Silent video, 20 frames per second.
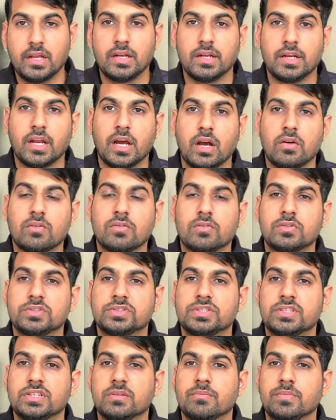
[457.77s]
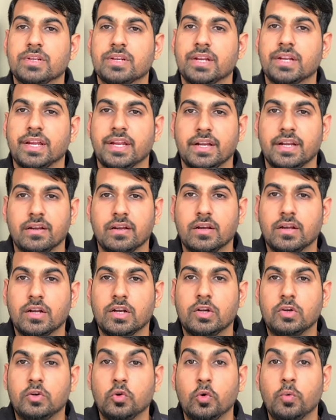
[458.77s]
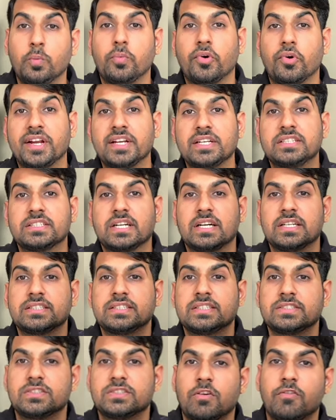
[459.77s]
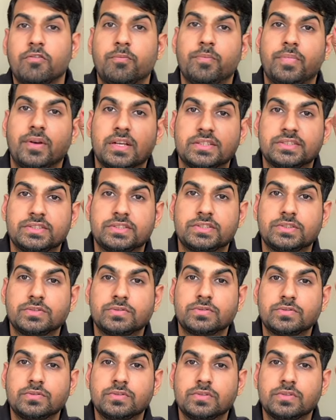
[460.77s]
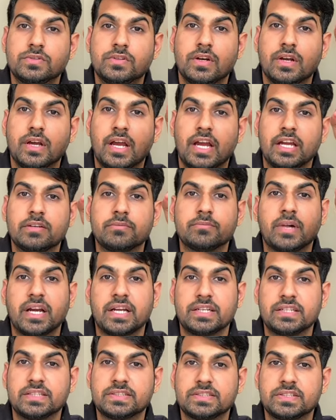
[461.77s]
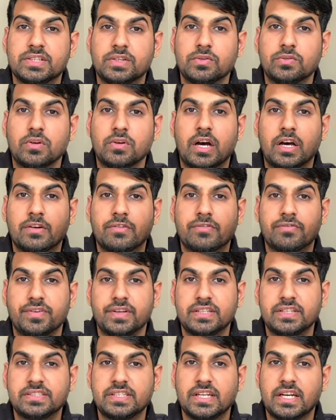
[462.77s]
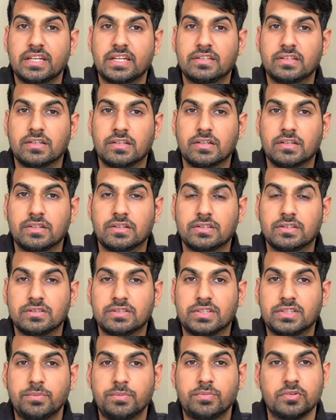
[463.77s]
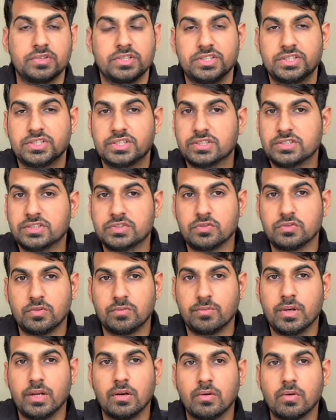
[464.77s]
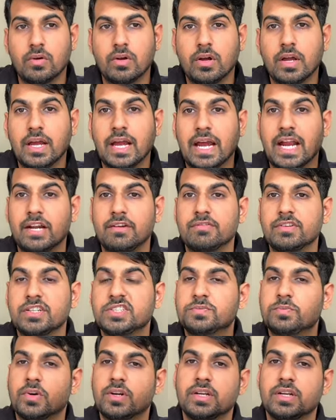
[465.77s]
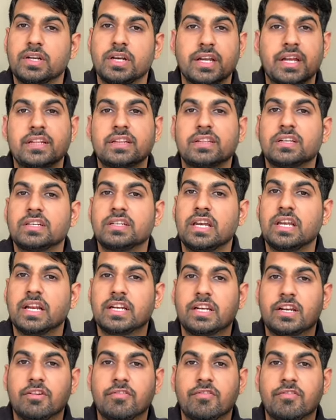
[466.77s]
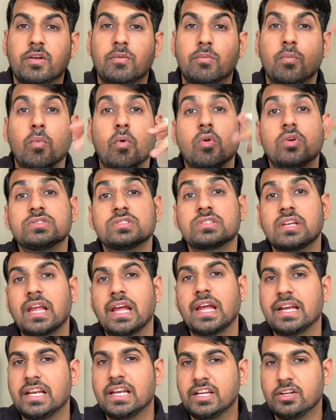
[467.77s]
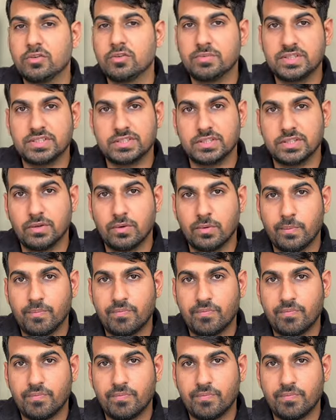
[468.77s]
Now question number 8. 2 point charges of plus q and minus q are fixed at the position shown below. At which point again the electric field most likely to be 0.